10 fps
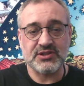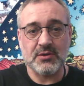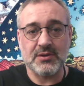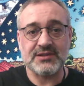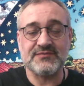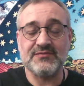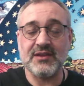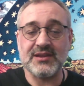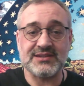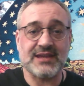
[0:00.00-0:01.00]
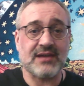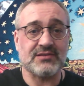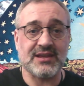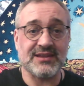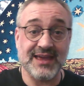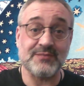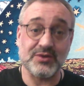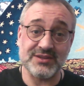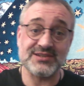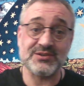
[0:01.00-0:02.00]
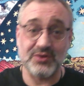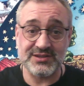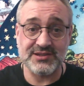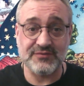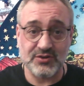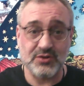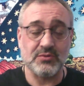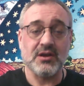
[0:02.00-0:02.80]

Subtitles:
And and that one is quite difficult,